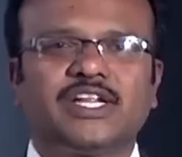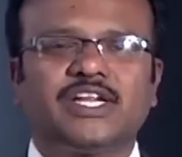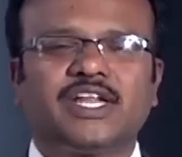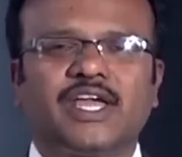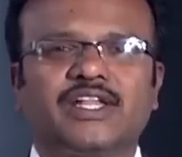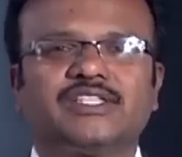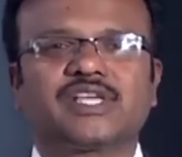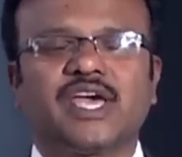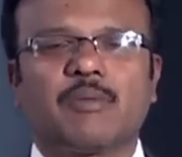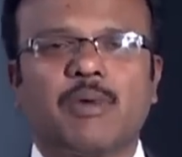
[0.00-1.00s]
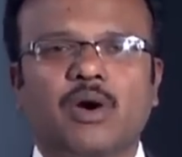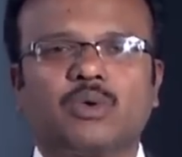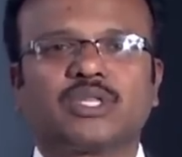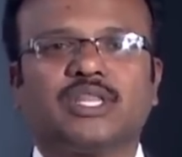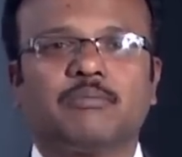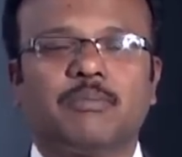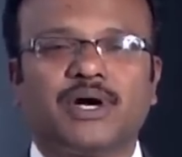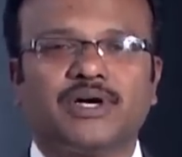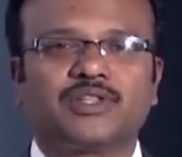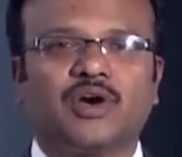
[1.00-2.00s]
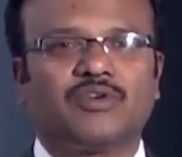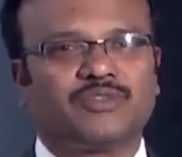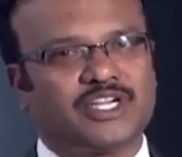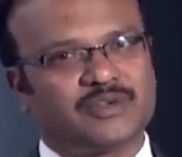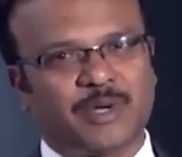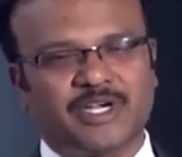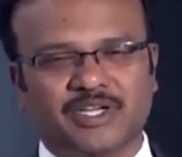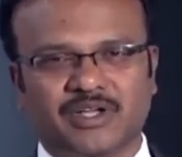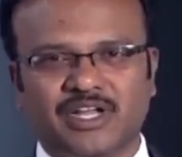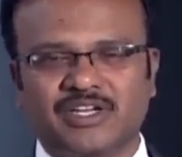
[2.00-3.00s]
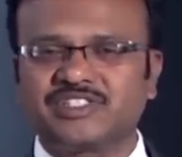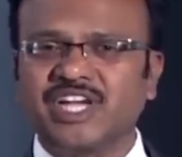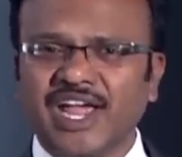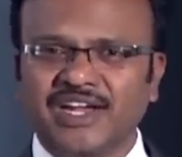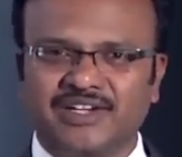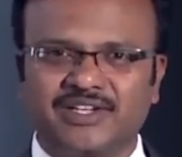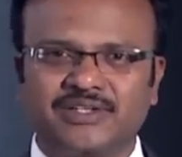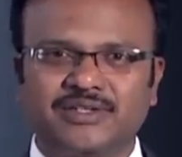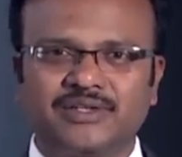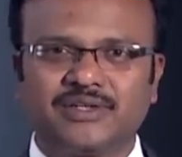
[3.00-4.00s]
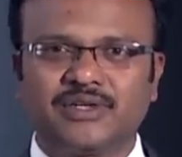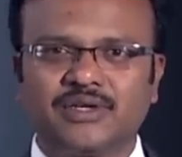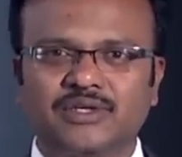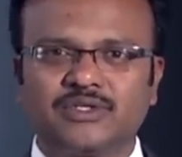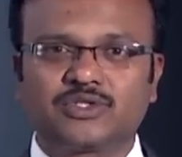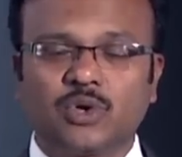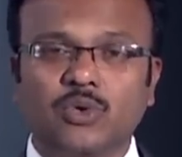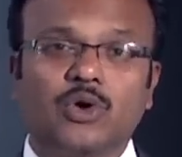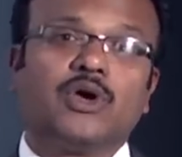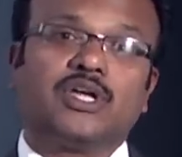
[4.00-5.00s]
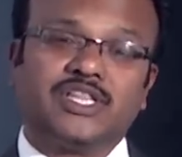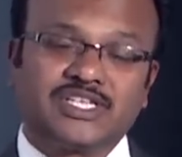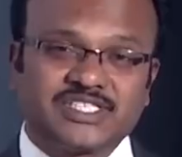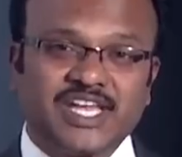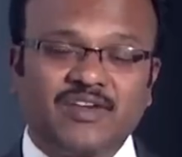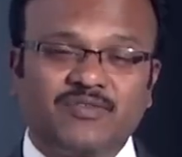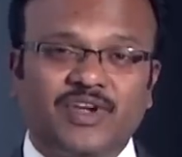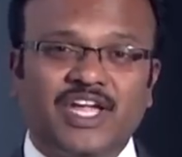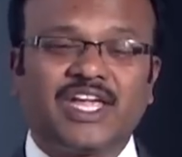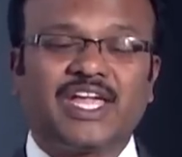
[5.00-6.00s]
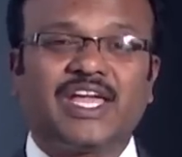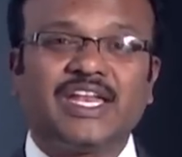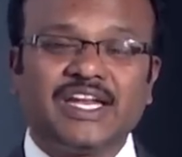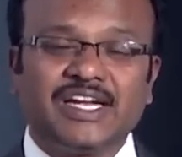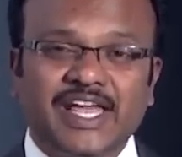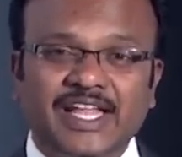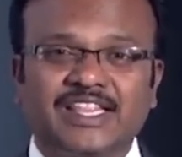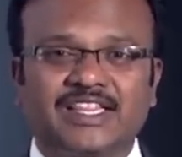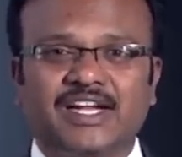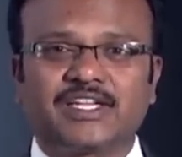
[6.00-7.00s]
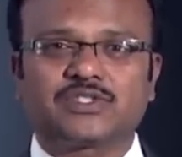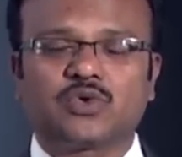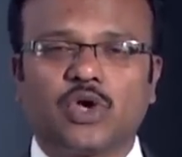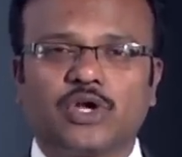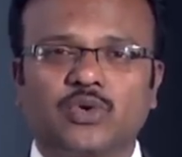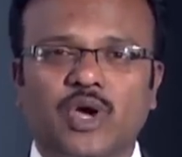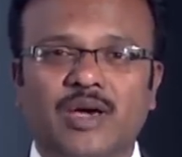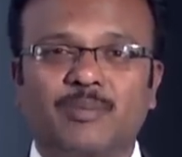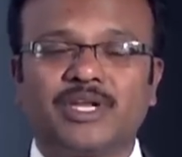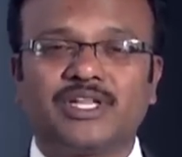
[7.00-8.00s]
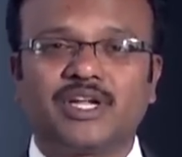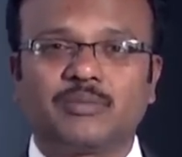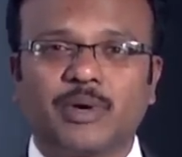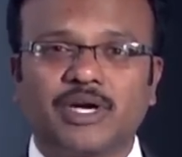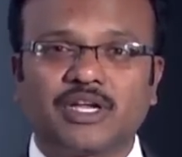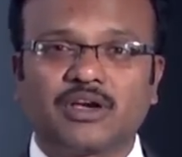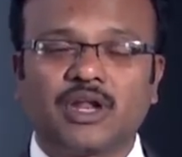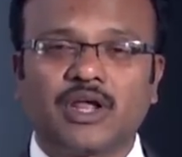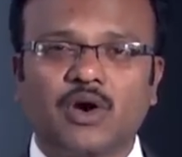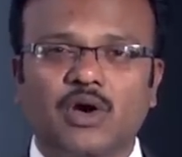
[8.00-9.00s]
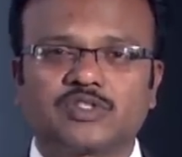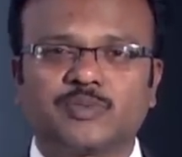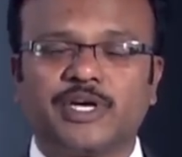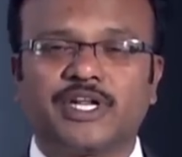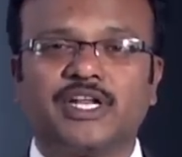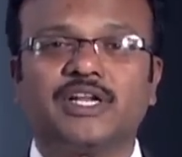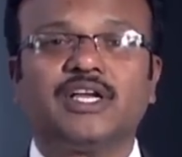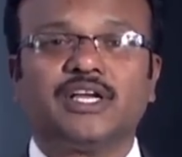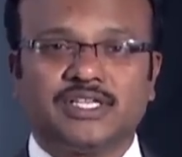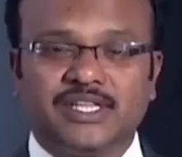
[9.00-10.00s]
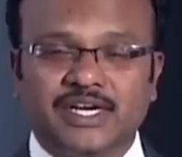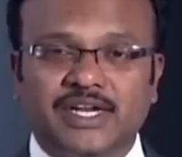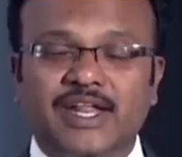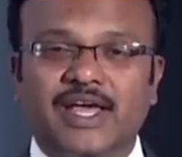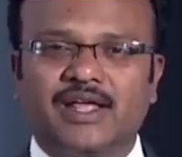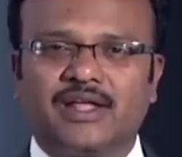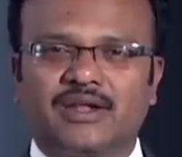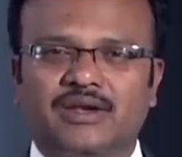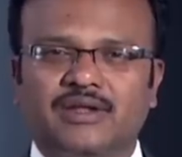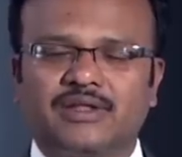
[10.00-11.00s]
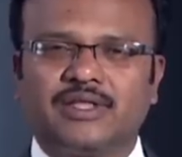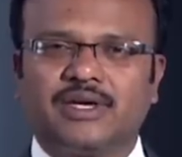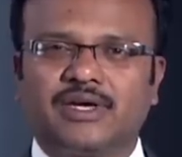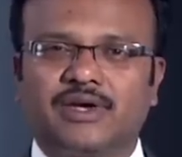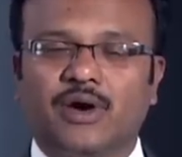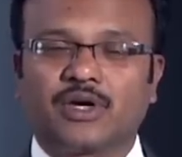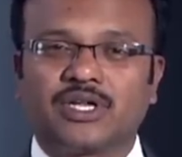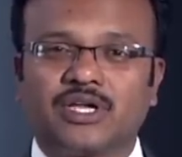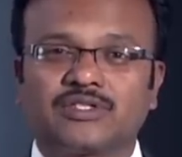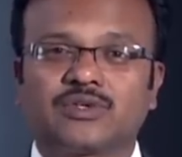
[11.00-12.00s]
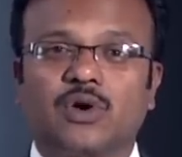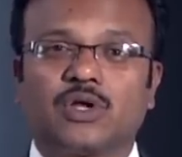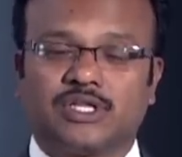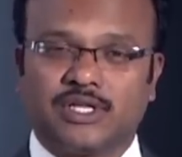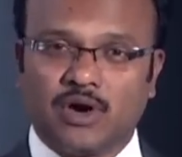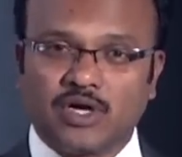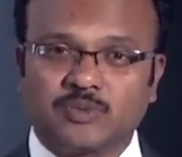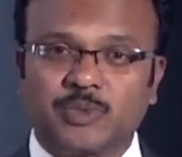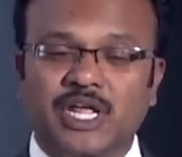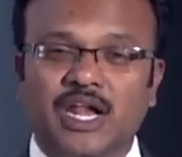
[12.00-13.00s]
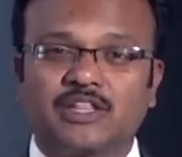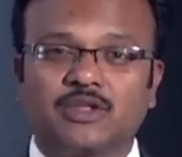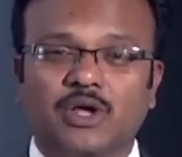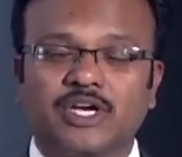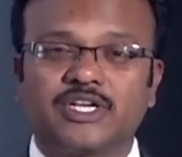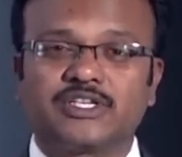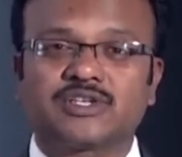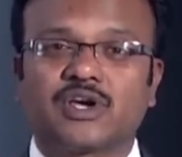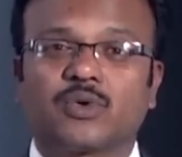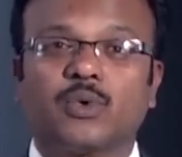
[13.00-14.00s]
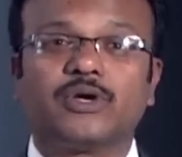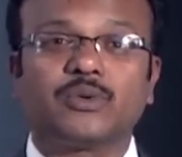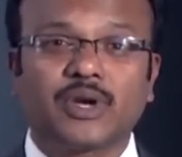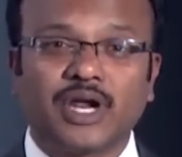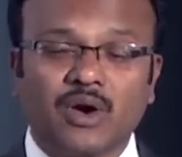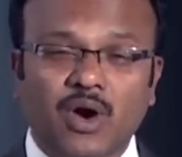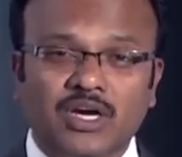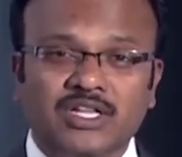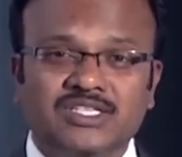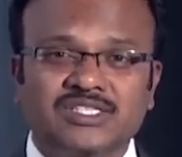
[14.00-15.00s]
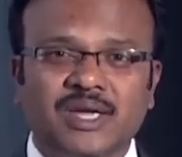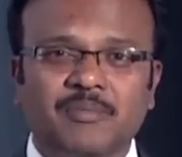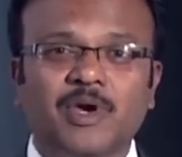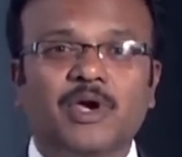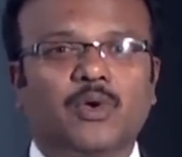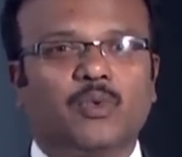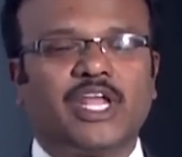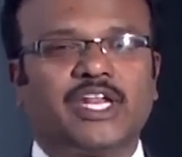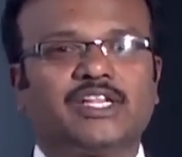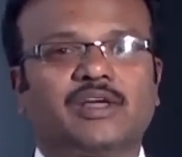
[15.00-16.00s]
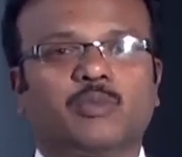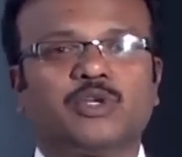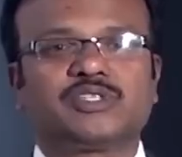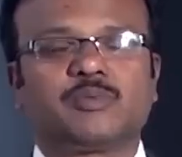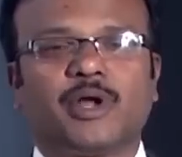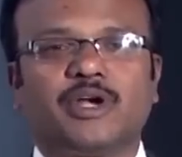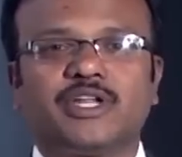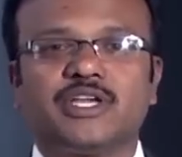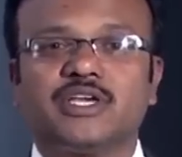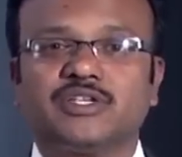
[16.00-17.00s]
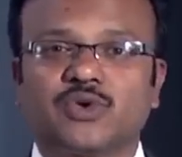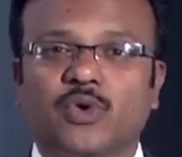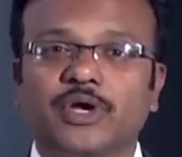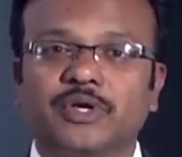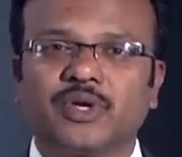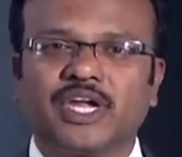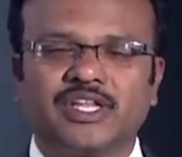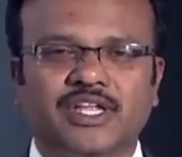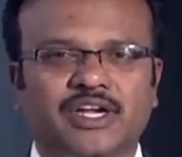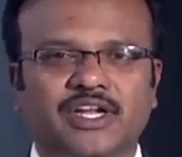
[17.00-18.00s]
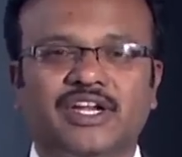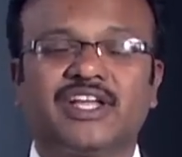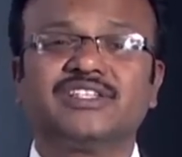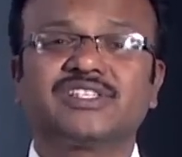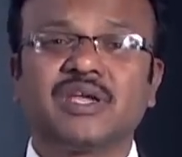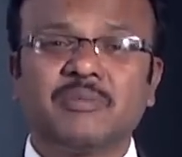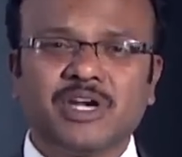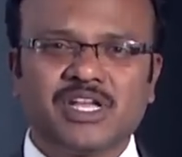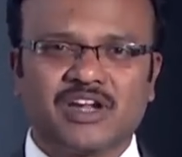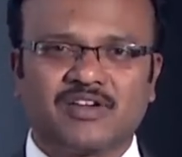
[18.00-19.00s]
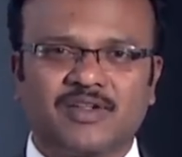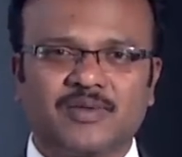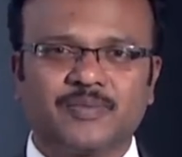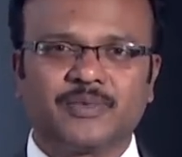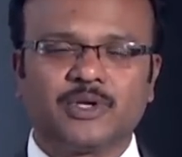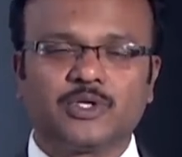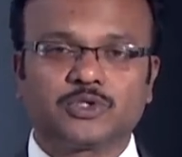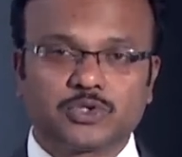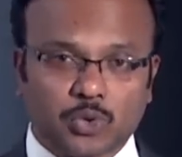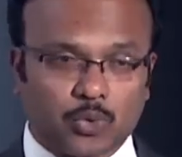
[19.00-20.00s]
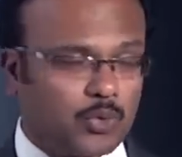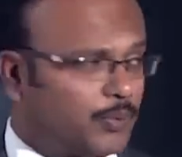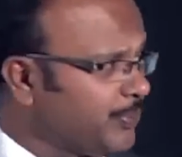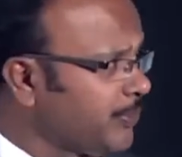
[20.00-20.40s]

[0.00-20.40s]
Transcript: details about the birth of that particular child. So the same way, any death that is going to happen in that particular hospital, the doctors or the hospital authorities are going to record the same, wherein the municipality is going to get the details immediately. So